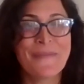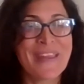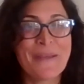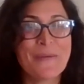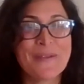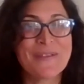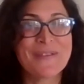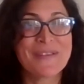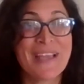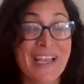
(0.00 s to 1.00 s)
It
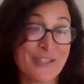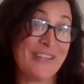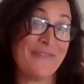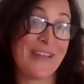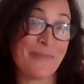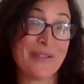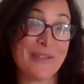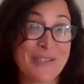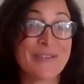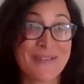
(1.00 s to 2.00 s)
was actually
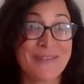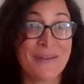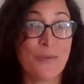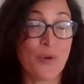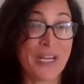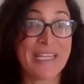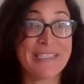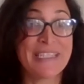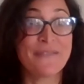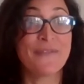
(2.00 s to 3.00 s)
fabulous what he
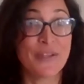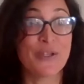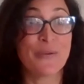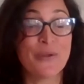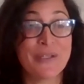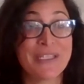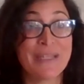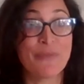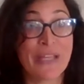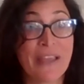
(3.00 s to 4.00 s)
did for the community,
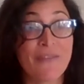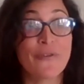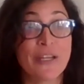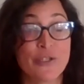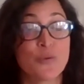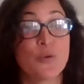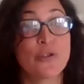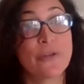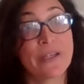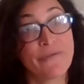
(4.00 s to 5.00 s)
bringing fresh
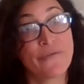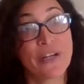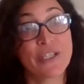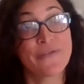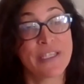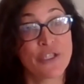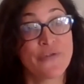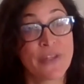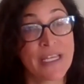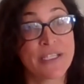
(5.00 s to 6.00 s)
water in and fresh fish
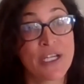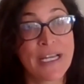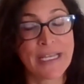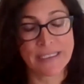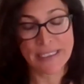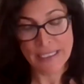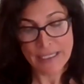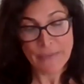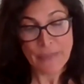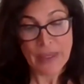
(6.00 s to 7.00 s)
for their diet.
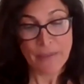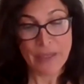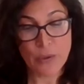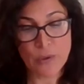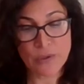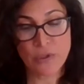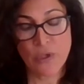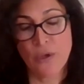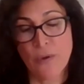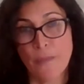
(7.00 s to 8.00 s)
Because,
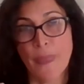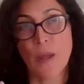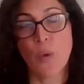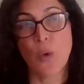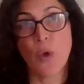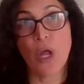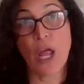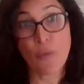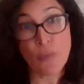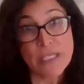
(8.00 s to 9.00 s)

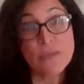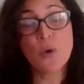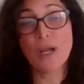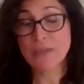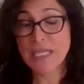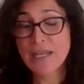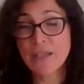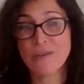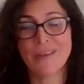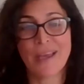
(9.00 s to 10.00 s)
and the reason why I'm telling
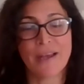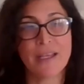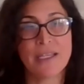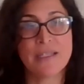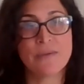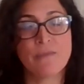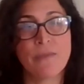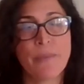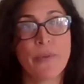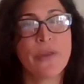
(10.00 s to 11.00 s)
you that is
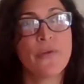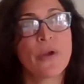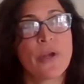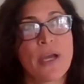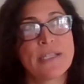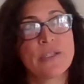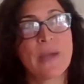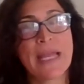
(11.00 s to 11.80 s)
my brother and I, to